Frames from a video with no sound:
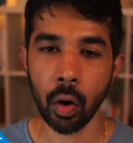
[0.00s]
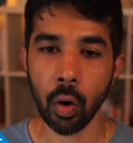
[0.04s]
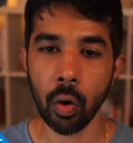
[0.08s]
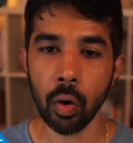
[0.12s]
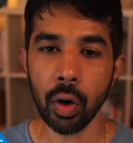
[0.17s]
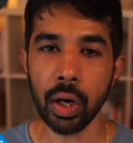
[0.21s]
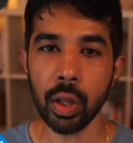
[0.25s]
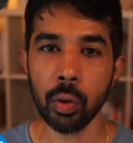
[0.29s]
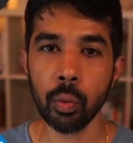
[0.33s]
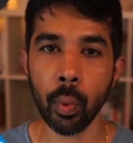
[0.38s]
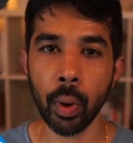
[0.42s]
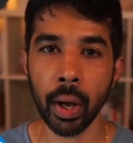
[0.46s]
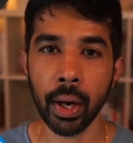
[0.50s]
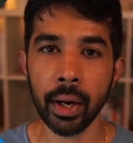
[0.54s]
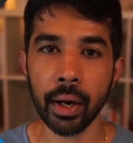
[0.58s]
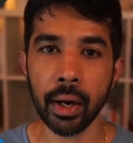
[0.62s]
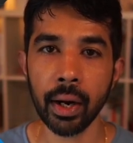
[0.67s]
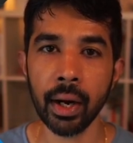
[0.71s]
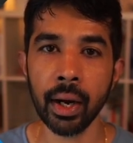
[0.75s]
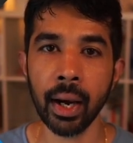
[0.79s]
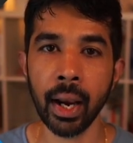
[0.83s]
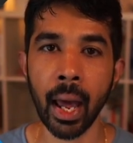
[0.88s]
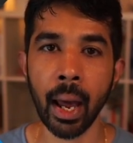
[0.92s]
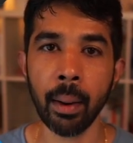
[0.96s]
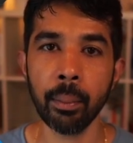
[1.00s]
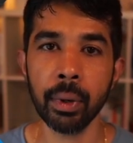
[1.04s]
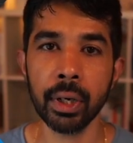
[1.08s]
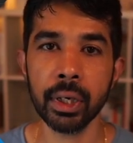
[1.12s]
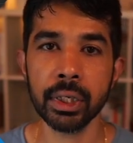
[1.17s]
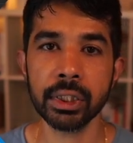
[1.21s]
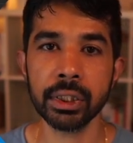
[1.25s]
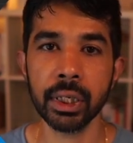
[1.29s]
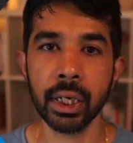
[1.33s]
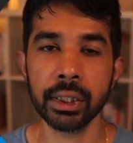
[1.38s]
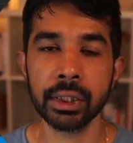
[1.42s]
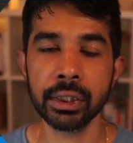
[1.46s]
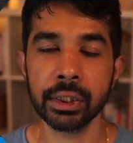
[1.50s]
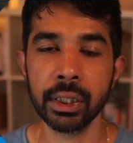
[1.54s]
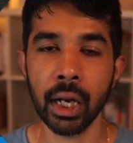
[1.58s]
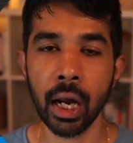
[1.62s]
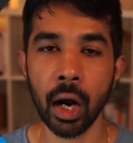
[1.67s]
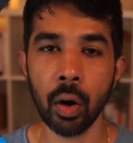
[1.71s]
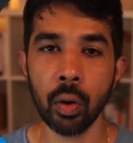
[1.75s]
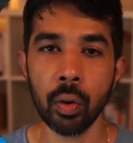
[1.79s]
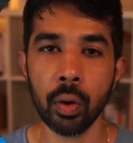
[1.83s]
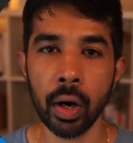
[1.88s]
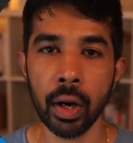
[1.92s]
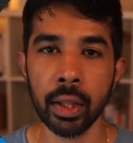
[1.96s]
only when Lambda shuts
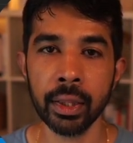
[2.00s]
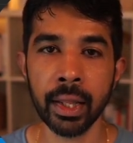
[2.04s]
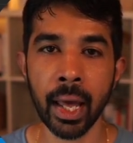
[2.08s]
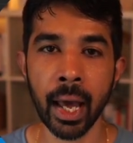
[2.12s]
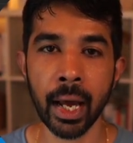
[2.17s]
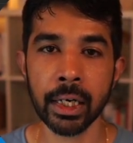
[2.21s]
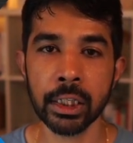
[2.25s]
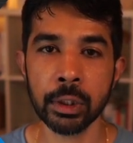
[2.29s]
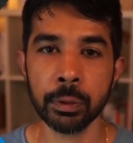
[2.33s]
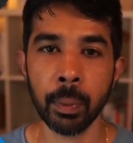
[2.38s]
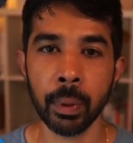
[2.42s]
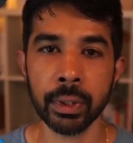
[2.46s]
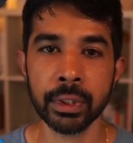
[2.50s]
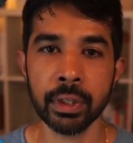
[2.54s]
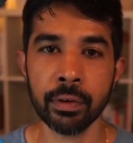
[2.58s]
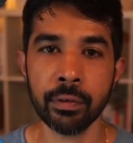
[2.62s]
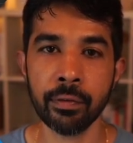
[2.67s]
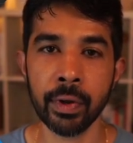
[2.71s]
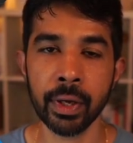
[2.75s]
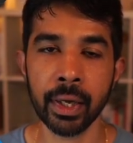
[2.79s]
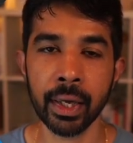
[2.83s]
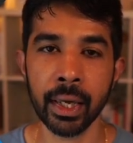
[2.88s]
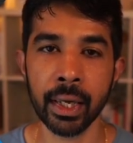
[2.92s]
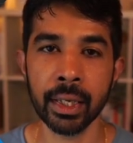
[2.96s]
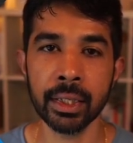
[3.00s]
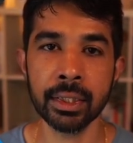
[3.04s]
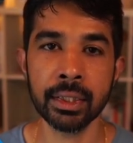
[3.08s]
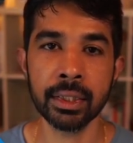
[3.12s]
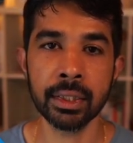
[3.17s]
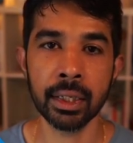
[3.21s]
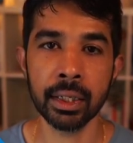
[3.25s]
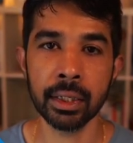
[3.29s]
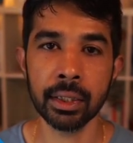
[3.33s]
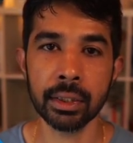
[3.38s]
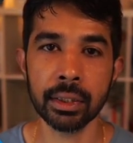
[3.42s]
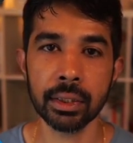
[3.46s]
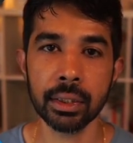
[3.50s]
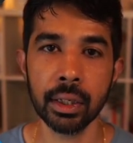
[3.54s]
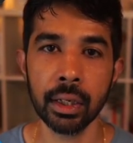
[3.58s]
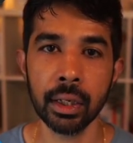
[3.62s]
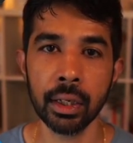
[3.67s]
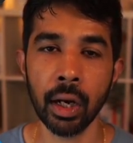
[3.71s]
down that specific instance.